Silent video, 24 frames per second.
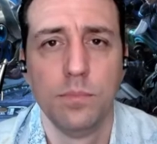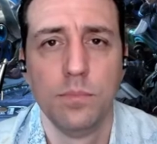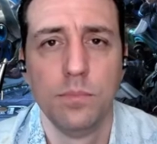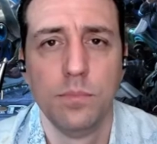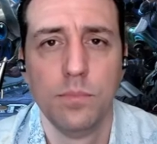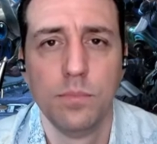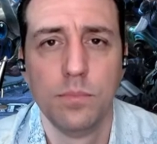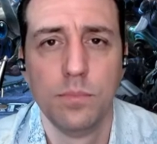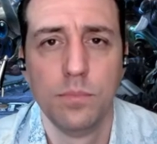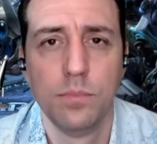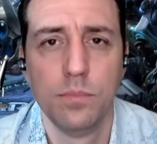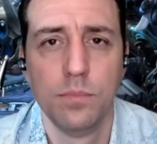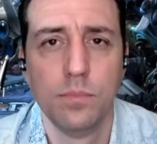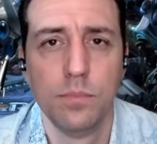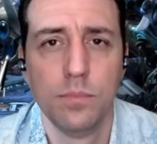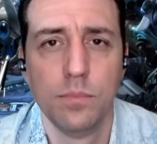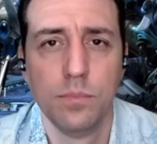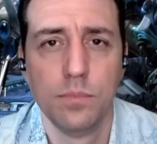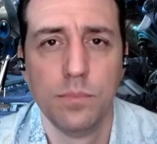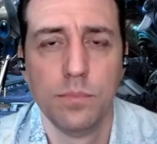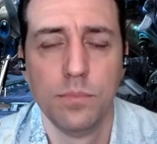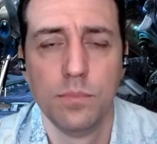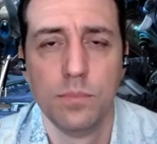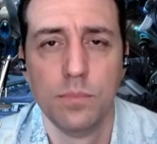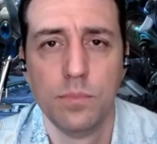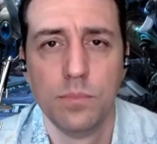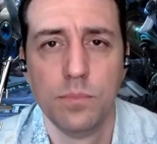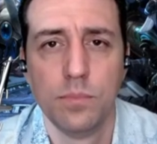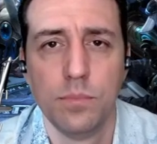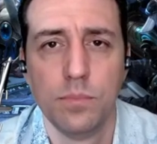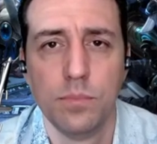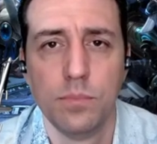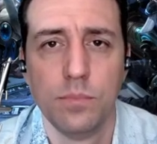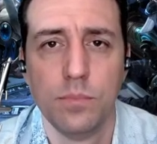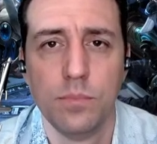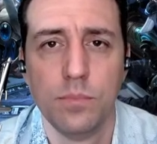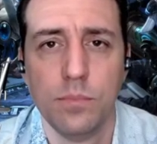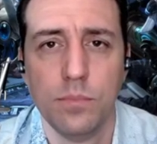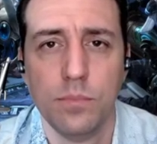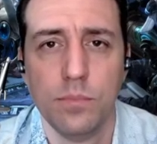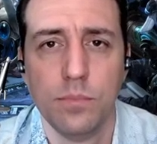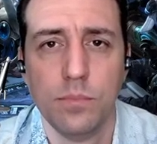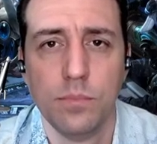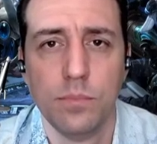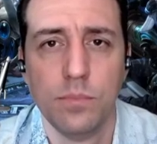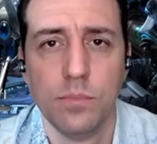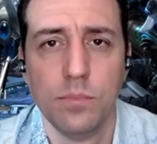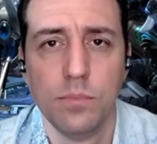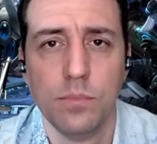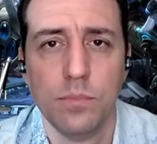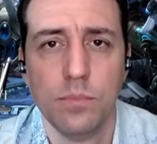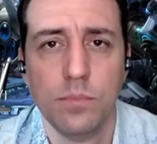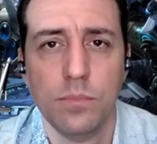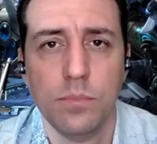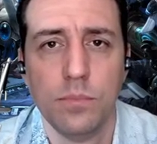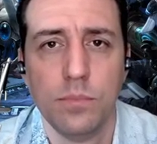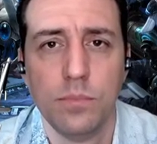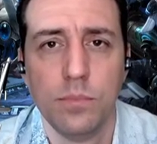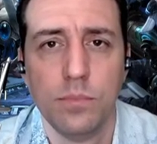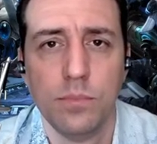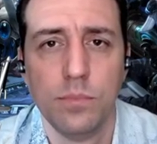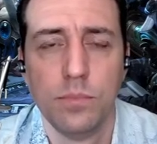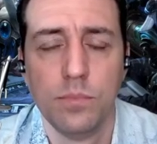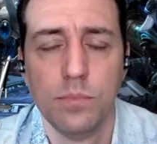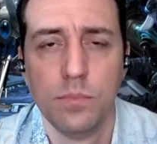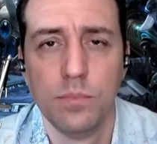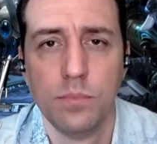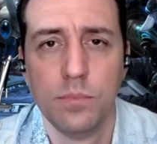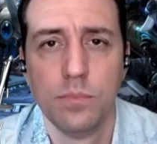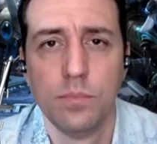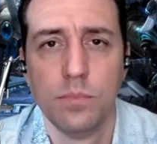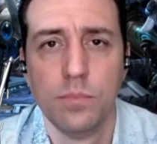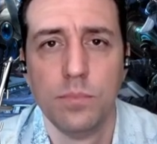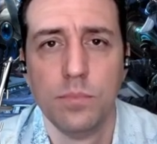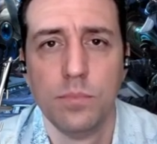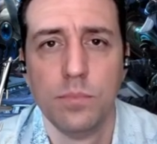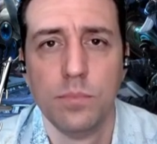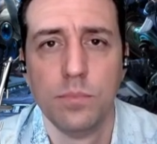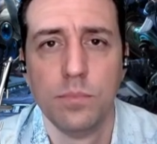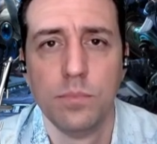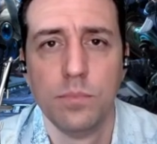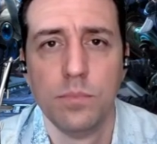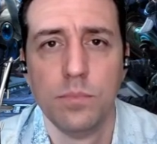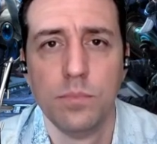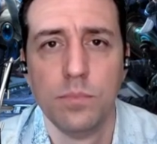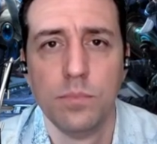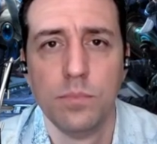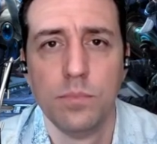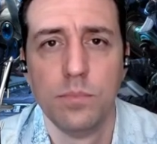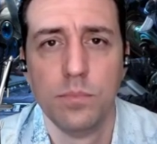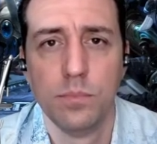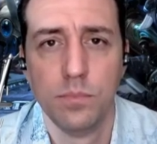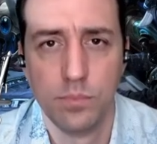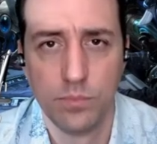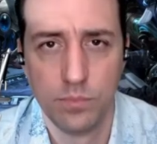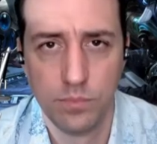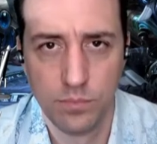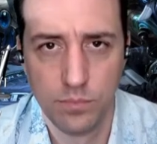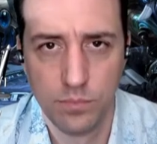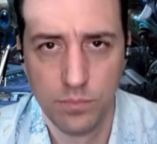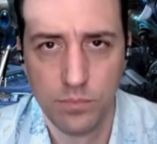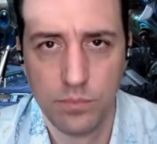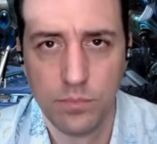[no speech]